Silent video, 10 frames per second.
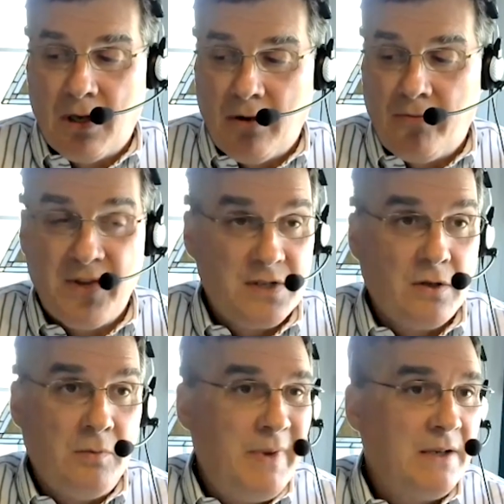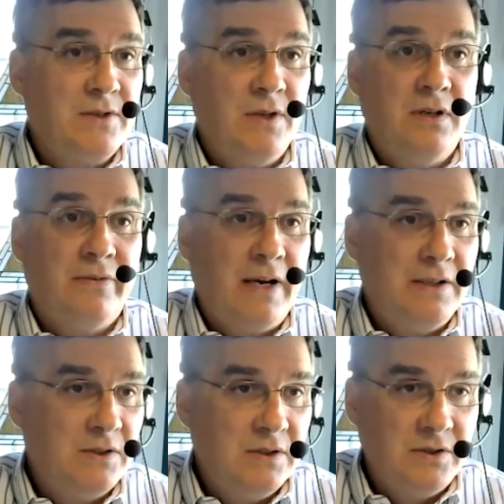physical medicine
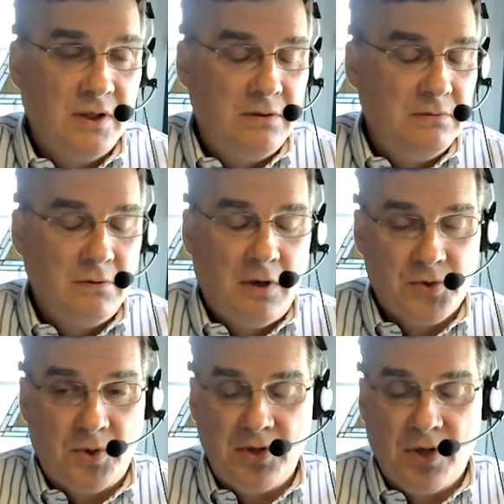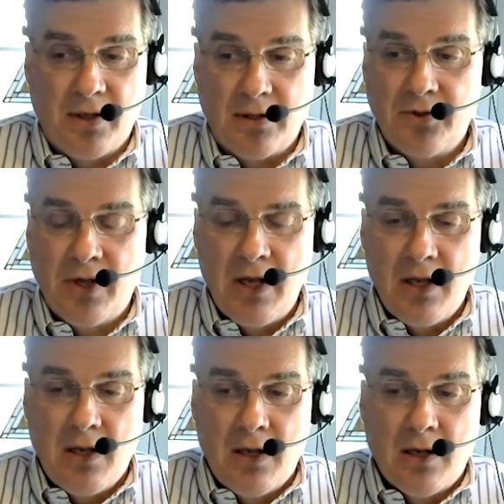devices and all sorts of things.
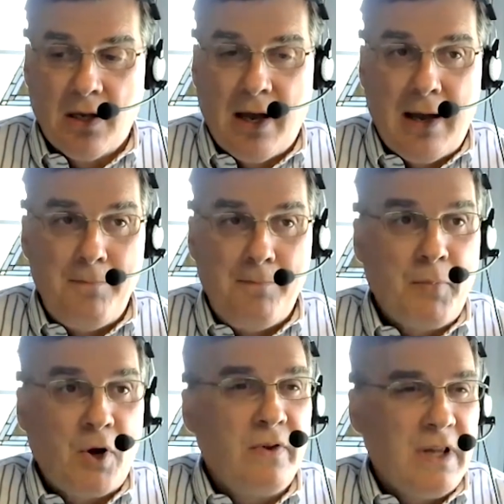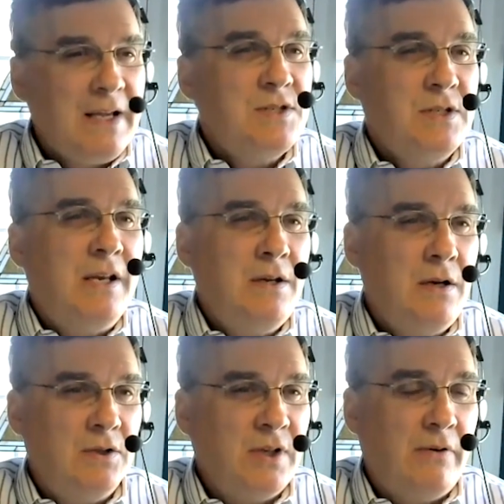But over the last 10
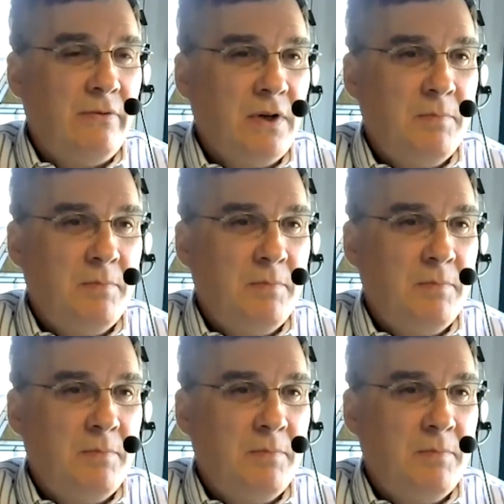years, I've really